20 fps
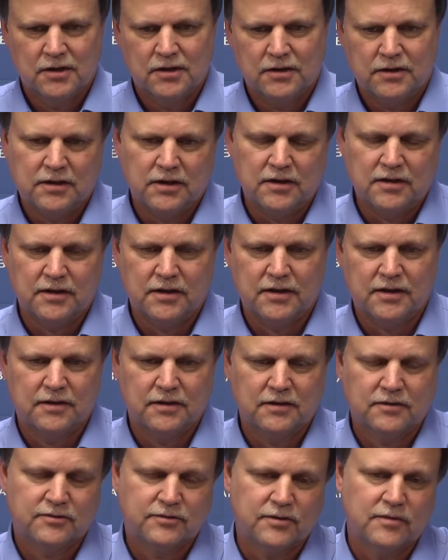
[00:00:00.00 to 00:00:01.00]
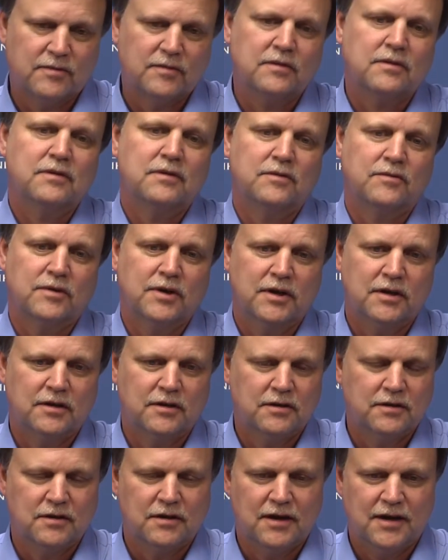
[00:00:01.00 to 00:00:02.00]
you know,
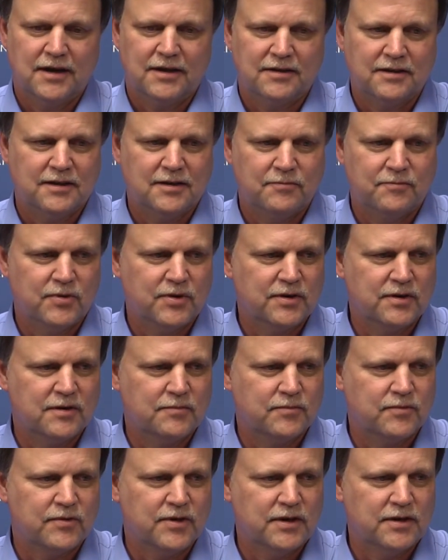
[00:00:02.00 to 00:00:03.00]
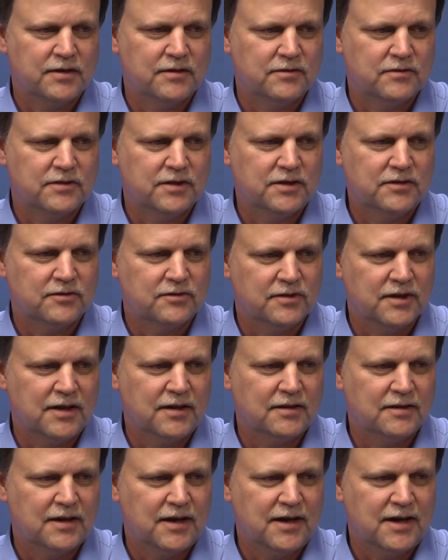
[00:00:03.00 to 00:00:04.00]
I hate to keep bringing up the radio. Jesus,
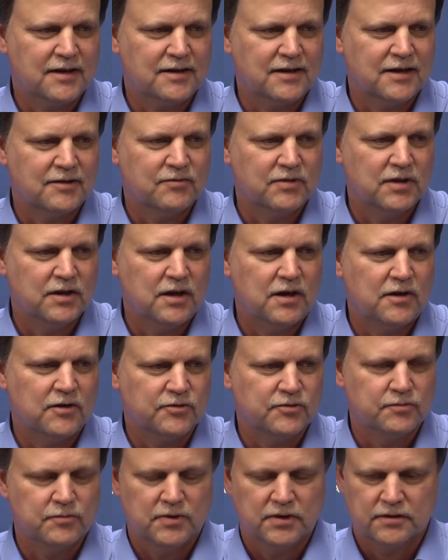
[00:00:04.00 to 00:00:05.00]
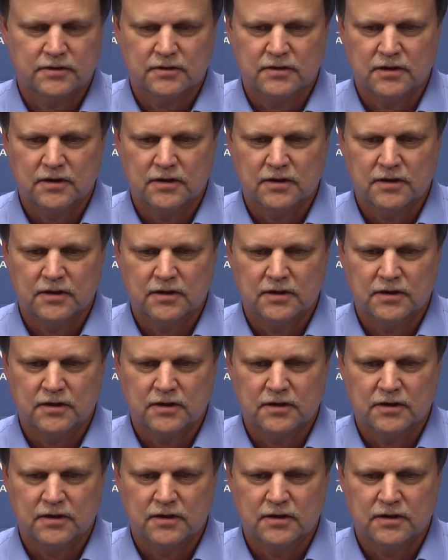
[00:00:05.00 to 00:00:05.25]
they act like we lost, but